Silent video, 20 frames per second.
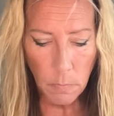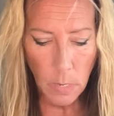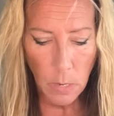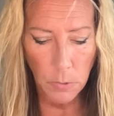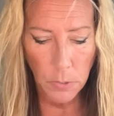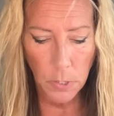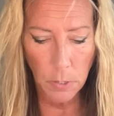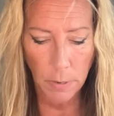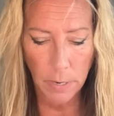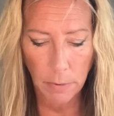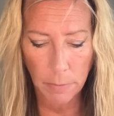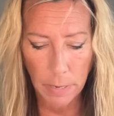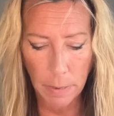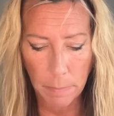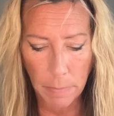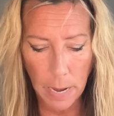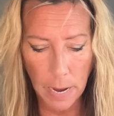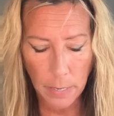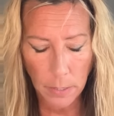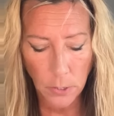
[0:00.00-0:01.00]
So anyway,
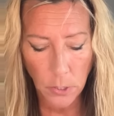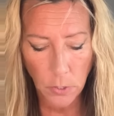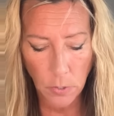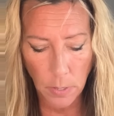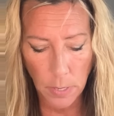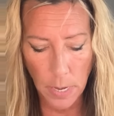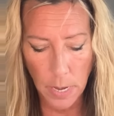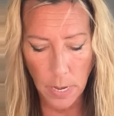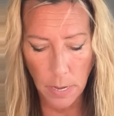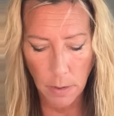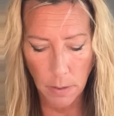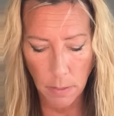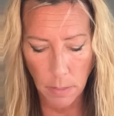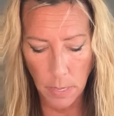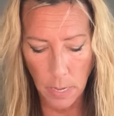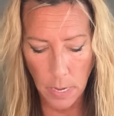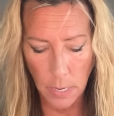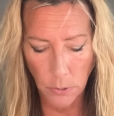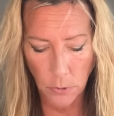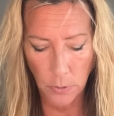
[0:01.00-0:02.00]
back to
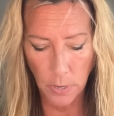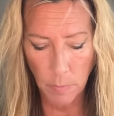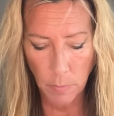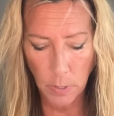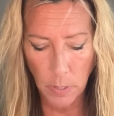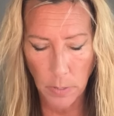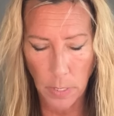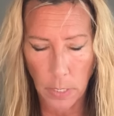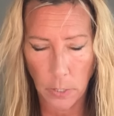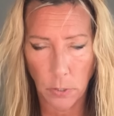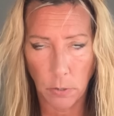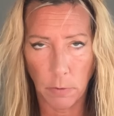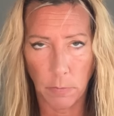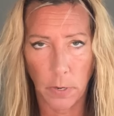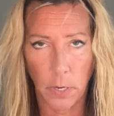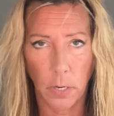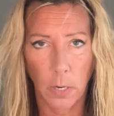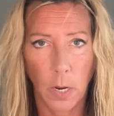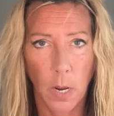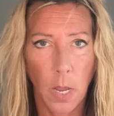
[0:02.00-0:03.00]
the dreamer and the
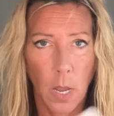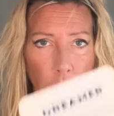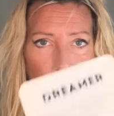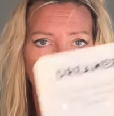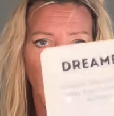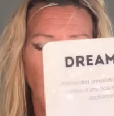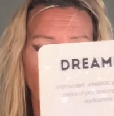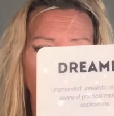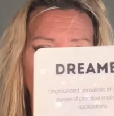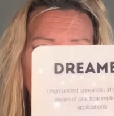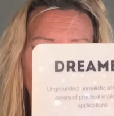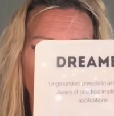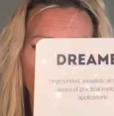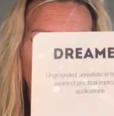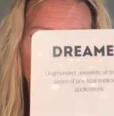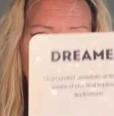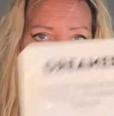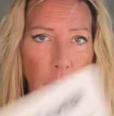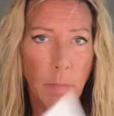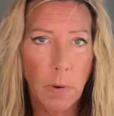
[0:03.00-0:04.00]
introvert. So when the
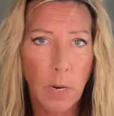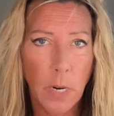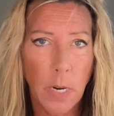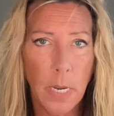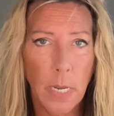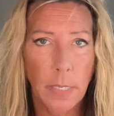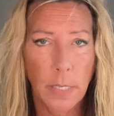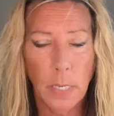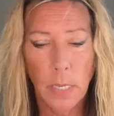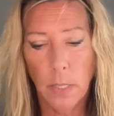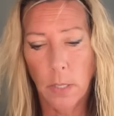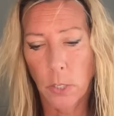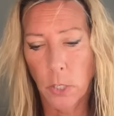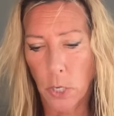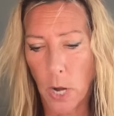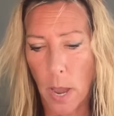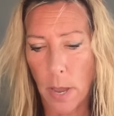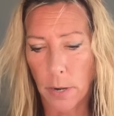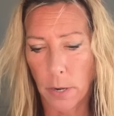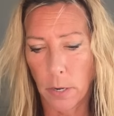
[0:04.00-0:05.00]
dreamer is in the
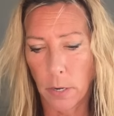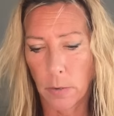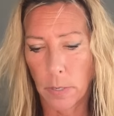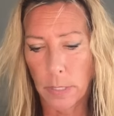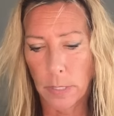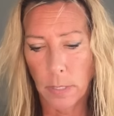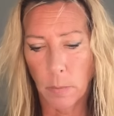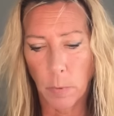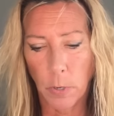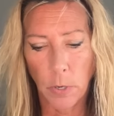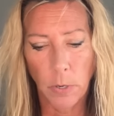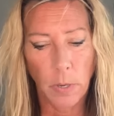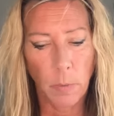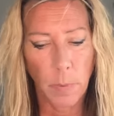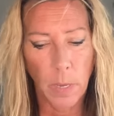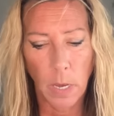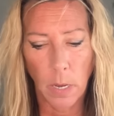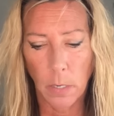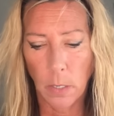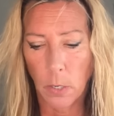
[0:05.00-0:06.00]
shadow, it's someone who can
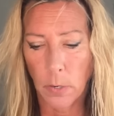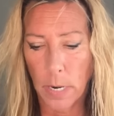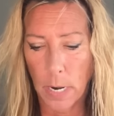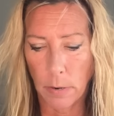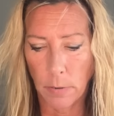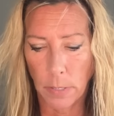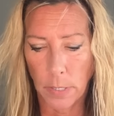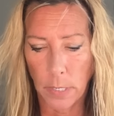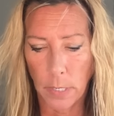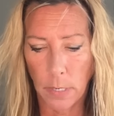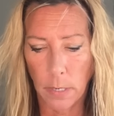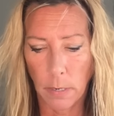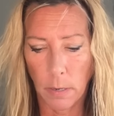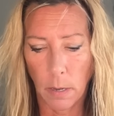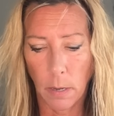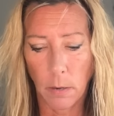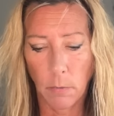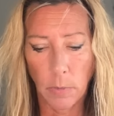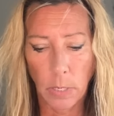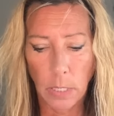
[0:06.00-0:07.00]
be ungrounded,
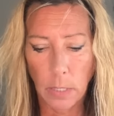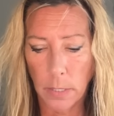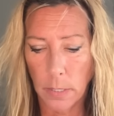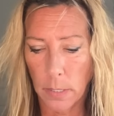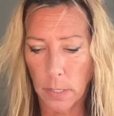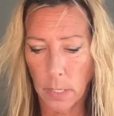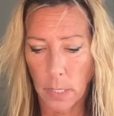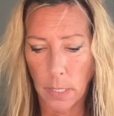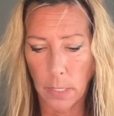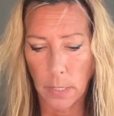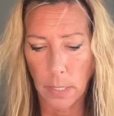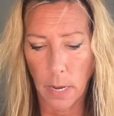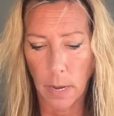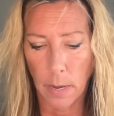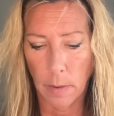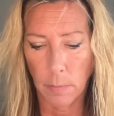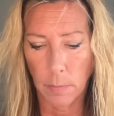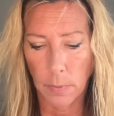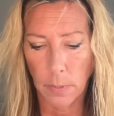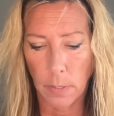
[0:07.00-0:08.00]
unrealistic at
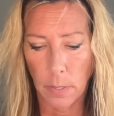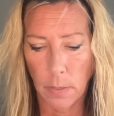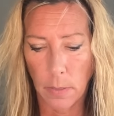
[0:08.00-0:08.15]
times.